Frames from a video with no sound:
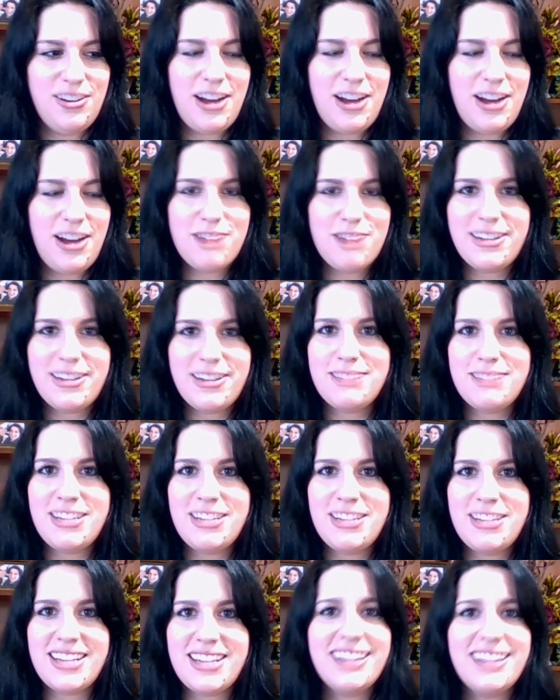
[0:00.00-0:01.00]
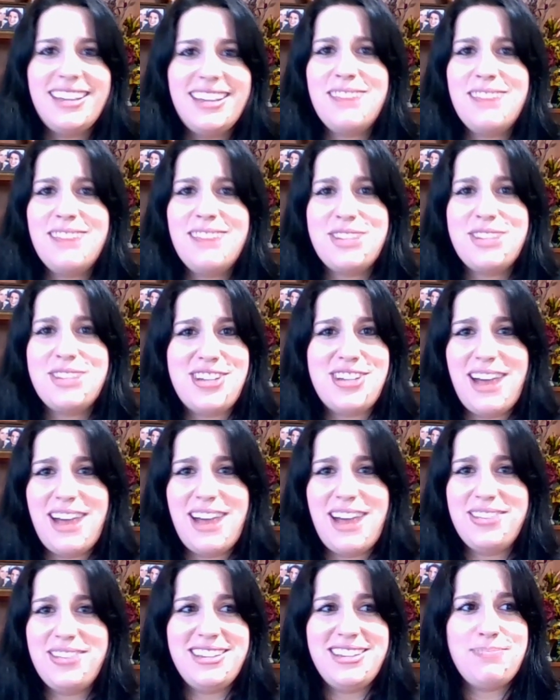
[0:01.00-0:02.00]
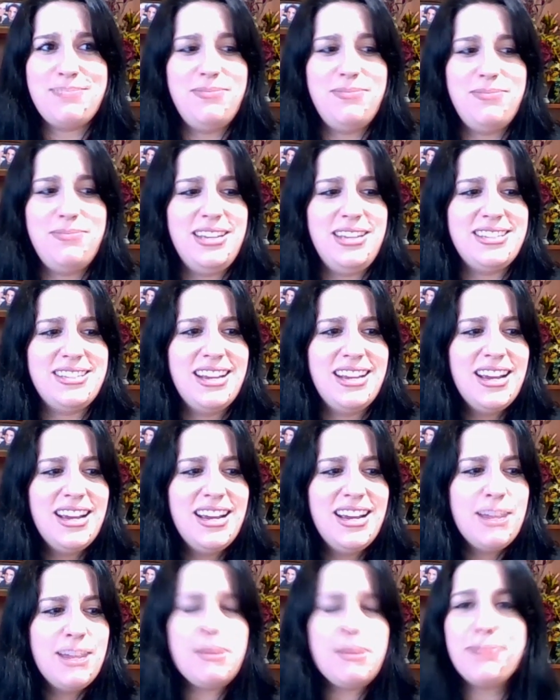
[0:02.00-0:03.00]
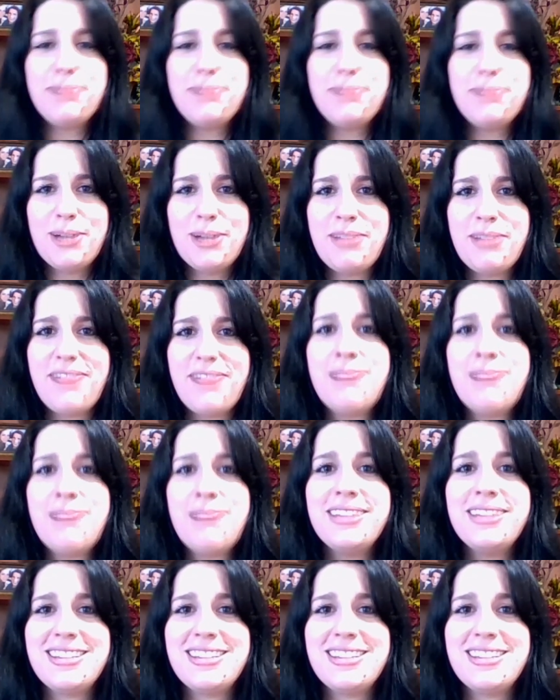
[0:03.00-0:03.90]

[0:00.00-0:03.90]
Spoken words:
Arabic is my second language now. These people are my family.